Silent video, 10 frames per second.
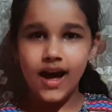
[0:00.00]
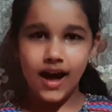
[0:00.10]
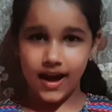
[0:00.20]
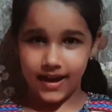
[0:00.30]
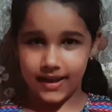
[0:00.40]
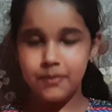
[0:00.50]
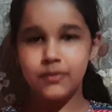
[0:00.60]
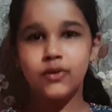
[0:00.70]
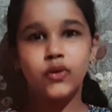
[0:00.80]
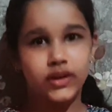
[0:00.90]
I am
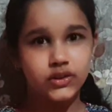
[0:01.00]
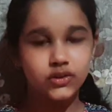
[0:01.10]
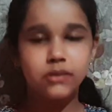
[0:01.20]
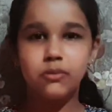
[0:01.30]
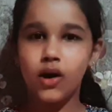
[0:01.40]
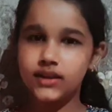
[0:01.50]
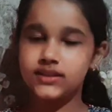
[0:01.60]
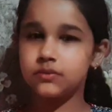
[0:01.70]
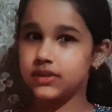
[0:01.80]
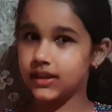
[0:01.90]
going to unbox
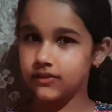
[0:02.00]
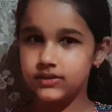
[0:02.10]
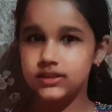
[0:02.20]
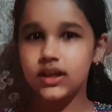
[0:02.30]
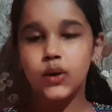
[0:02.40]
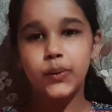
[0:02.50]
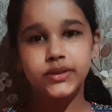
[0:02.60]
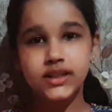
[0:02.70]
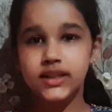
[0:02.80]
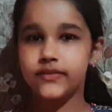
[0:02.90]
some gifts which
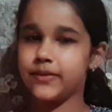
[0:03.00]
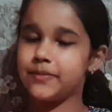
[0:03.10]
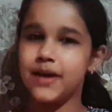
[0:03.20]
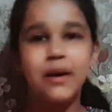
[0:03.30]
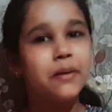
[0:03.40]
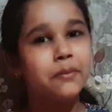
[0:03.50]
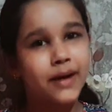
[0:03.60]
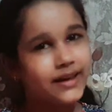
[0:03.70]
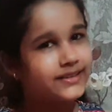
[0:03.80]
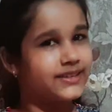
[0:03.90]
are given by my
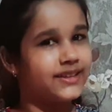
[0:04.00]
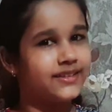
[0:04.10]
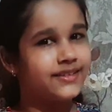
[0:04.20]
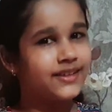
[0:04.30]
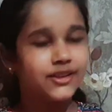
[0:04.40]
Masi.